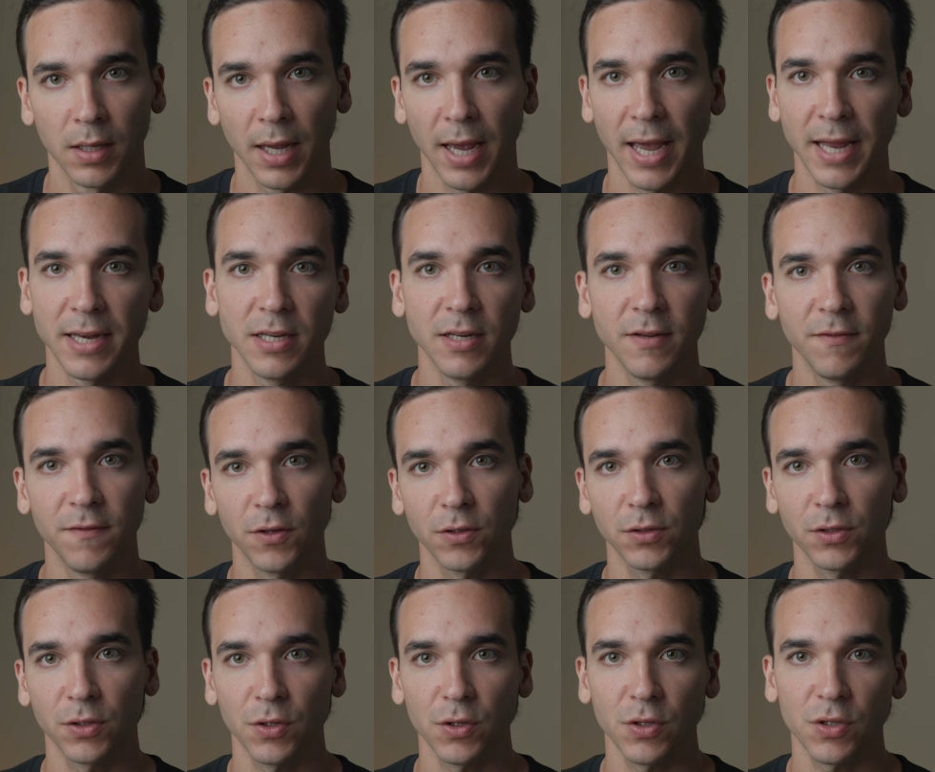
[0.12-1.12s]
ND
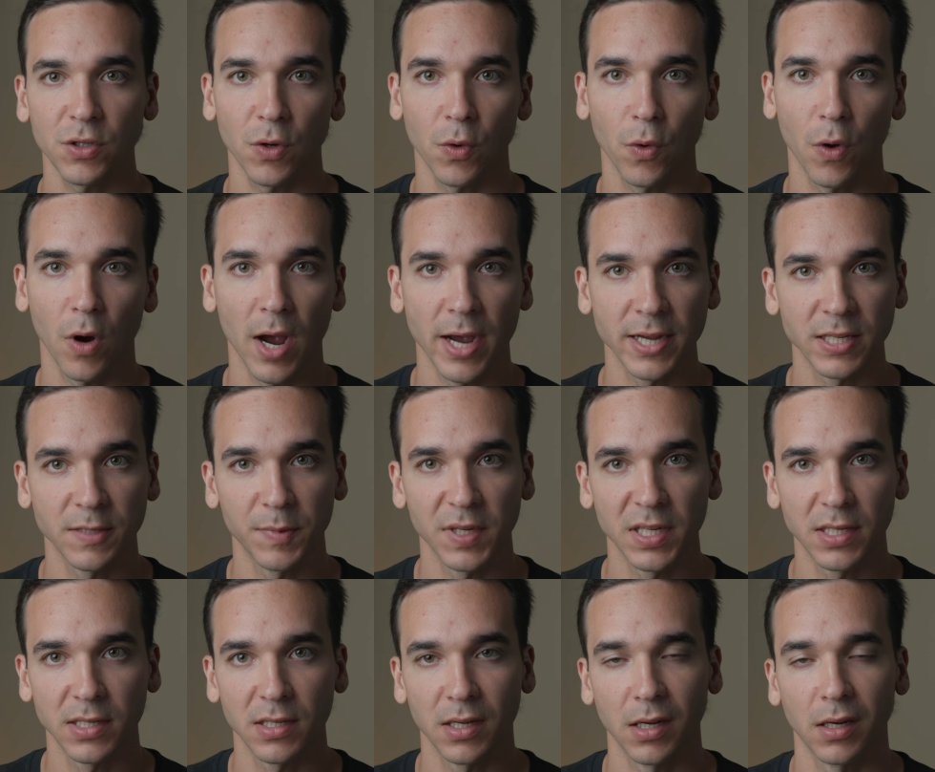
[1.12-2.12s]
filters or
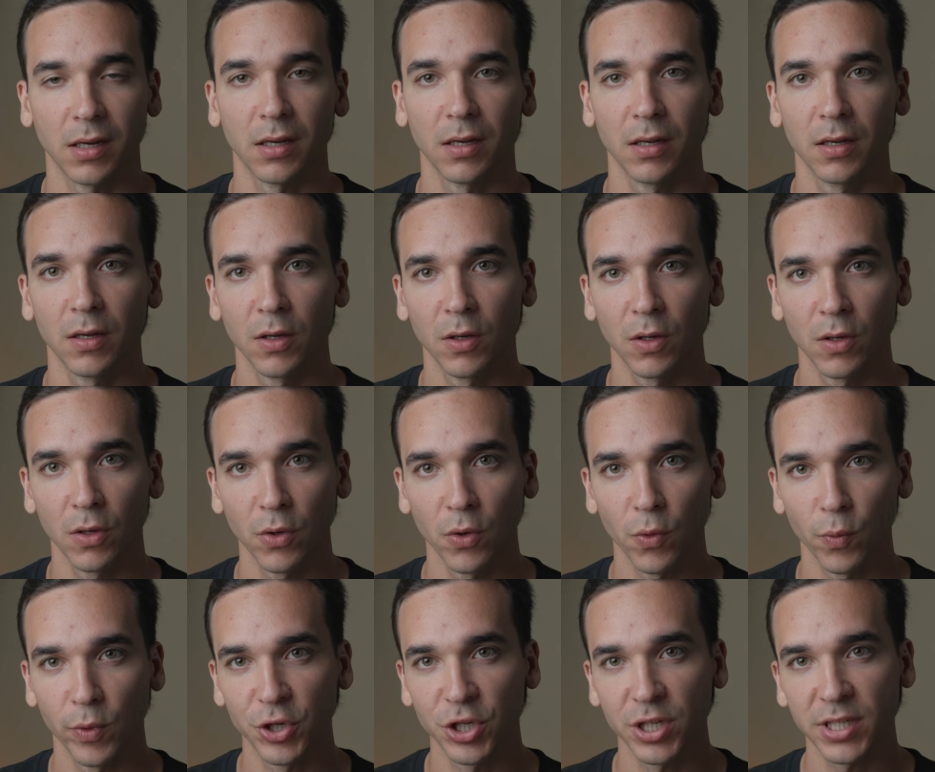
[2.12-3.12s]
high-speed sync.
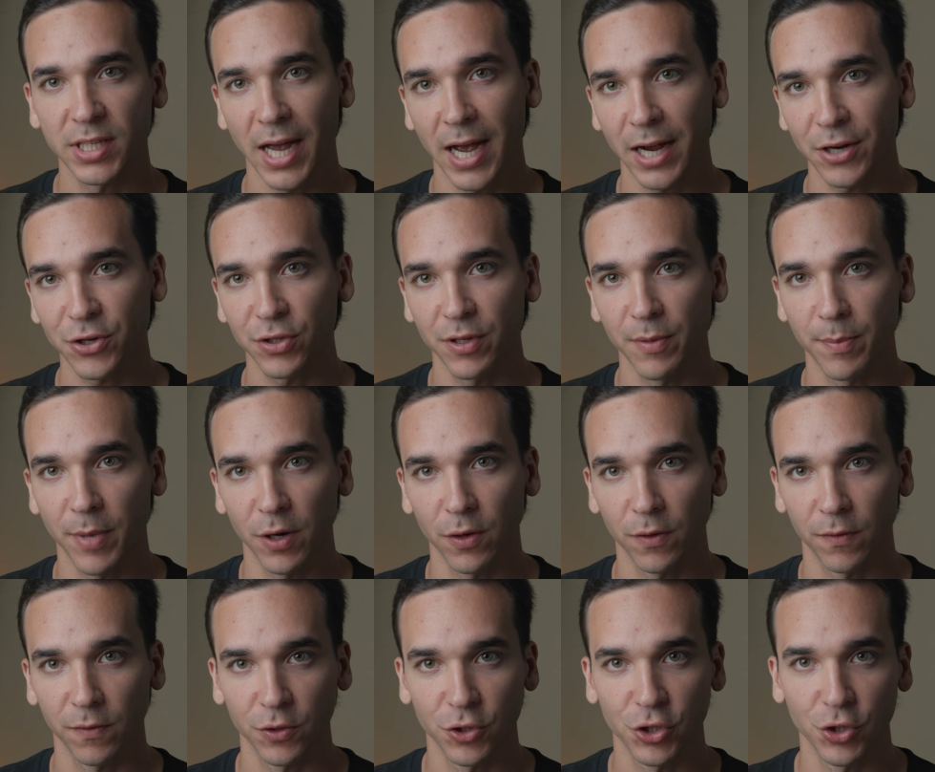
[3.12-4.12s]
Which is actually better
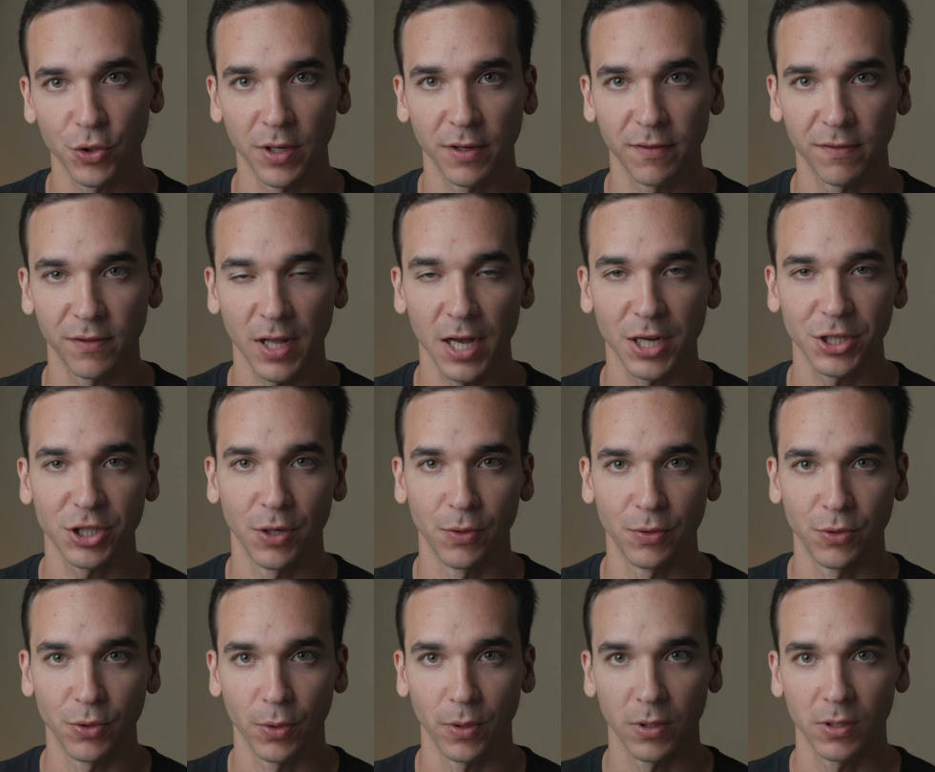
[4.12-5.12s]
for shooting flash
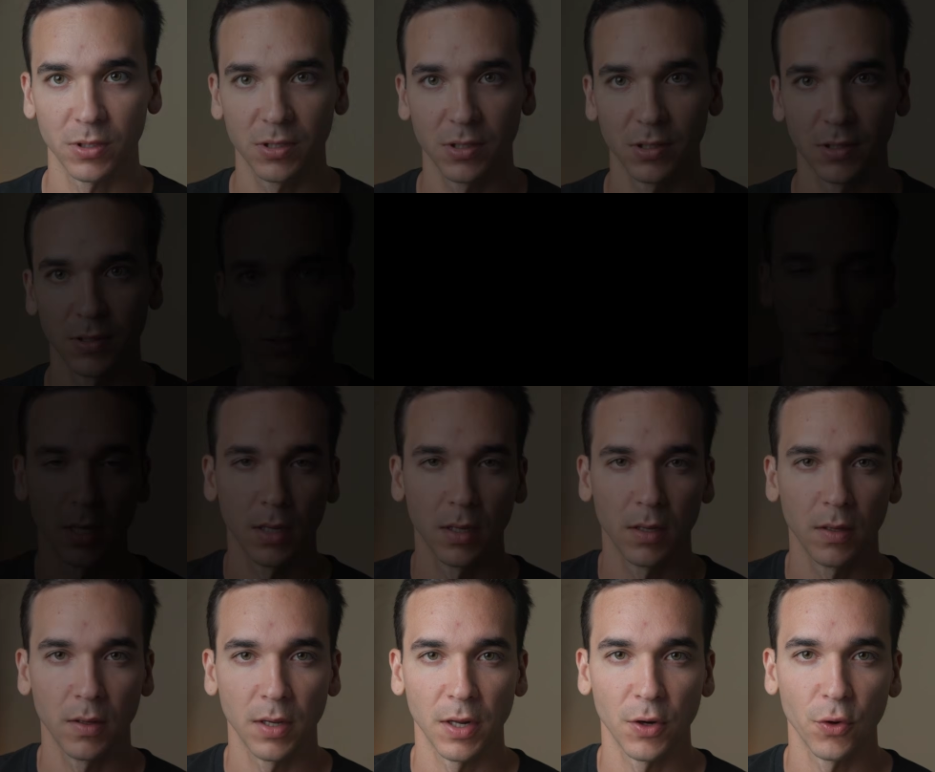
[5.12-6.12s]
outdoors?
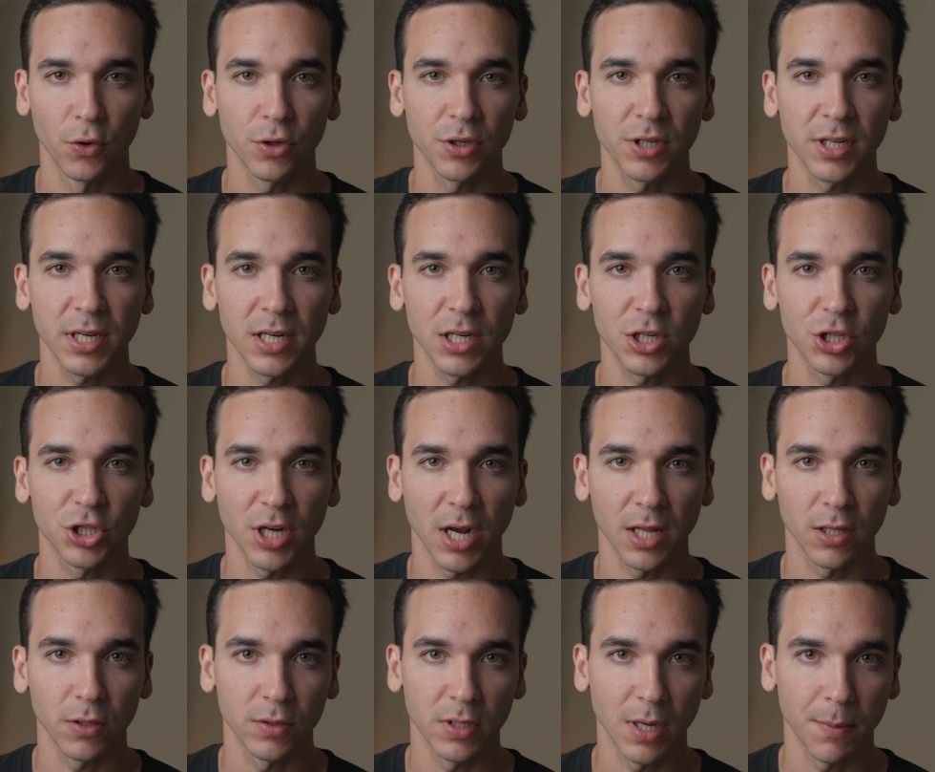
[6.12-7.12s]
In order to get a
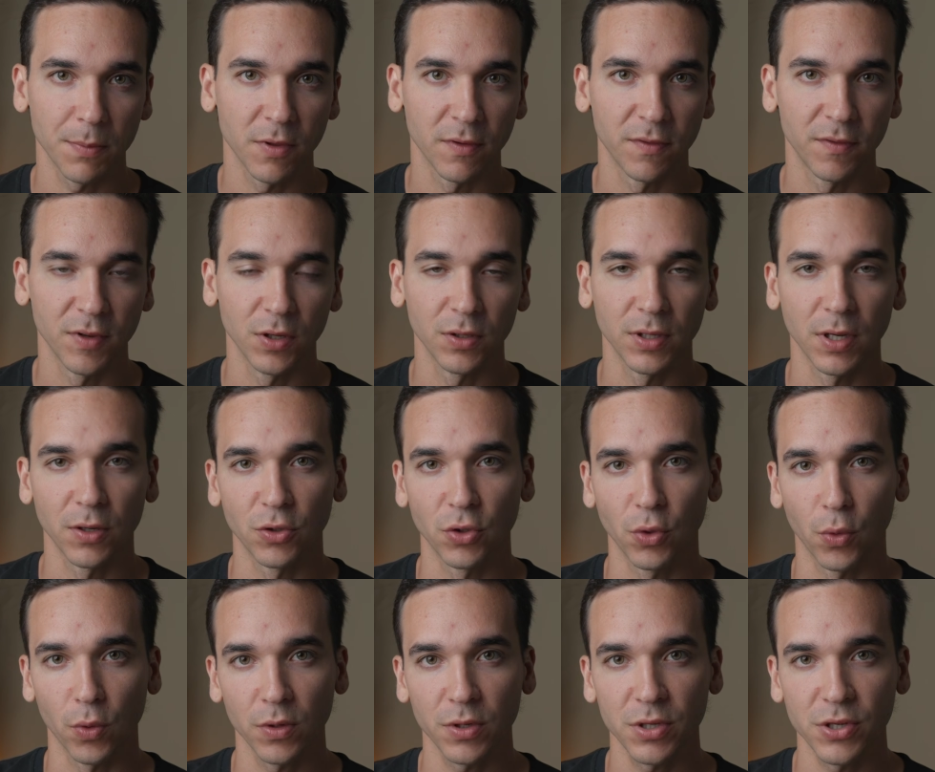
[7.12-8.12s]
shallow depth of field
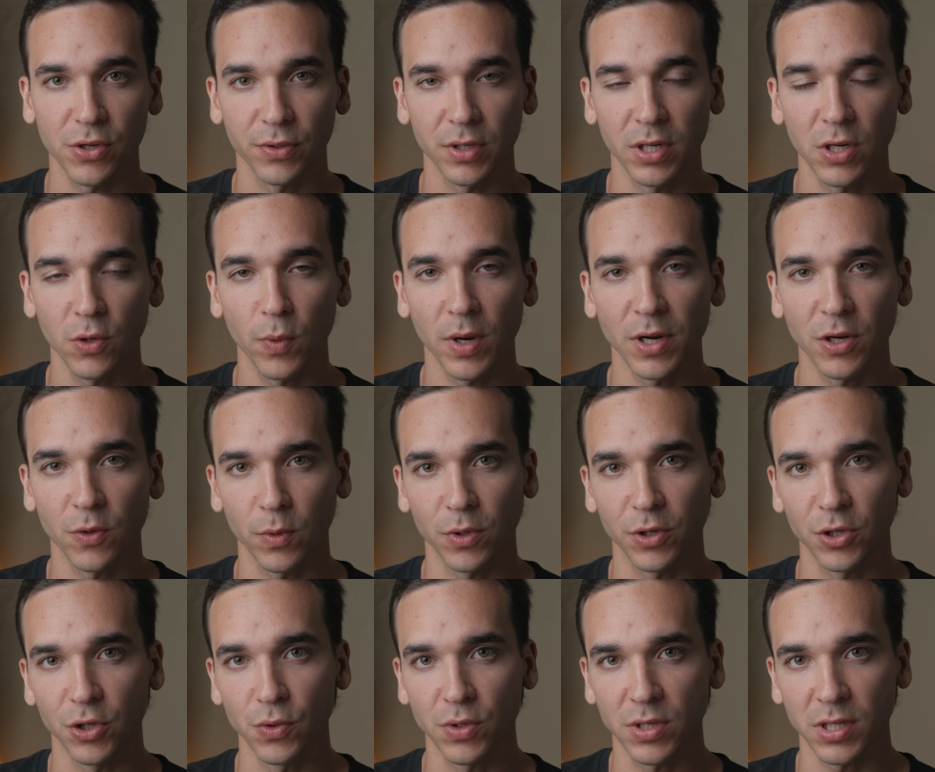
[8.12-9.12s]
outdoors, you'll need a way to
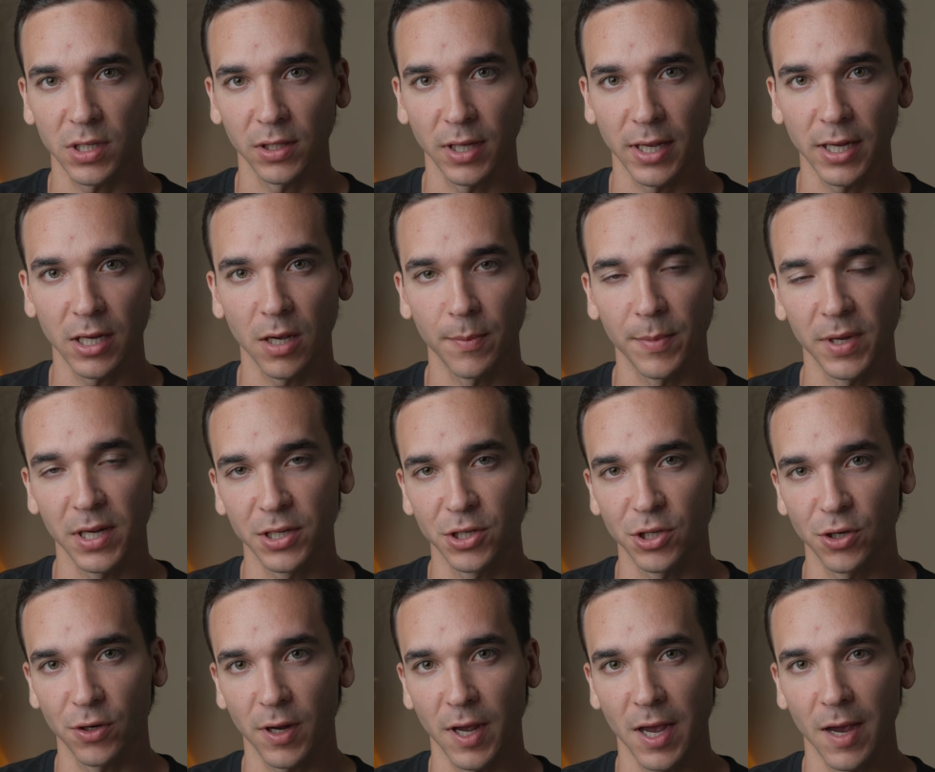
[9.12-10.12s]
reduce the light coming into
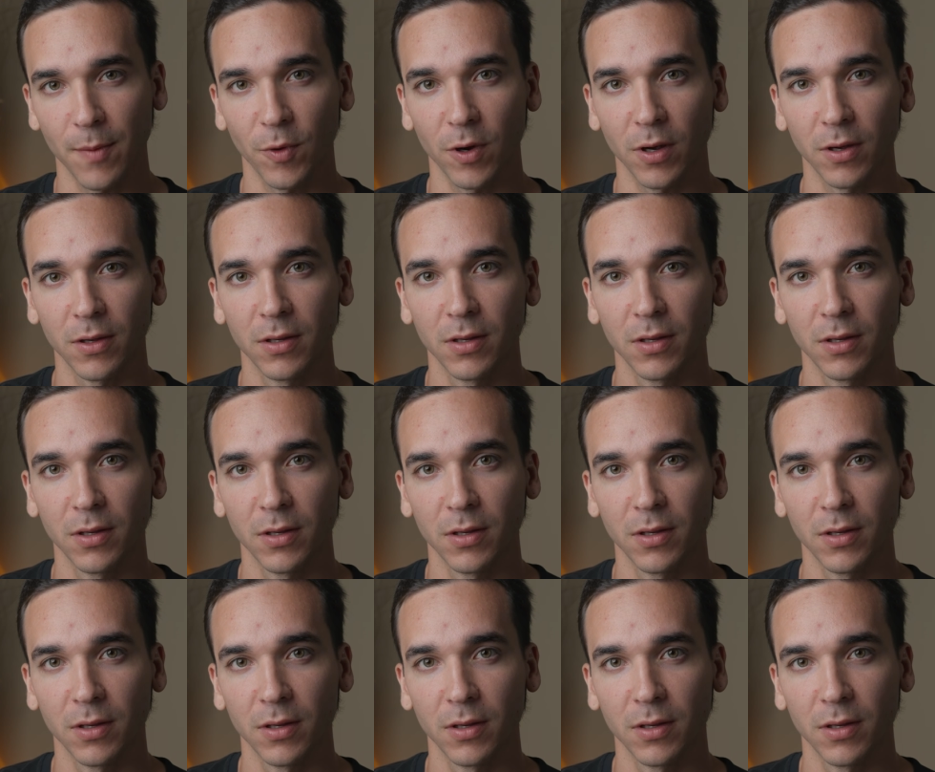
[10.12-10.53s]
your camera.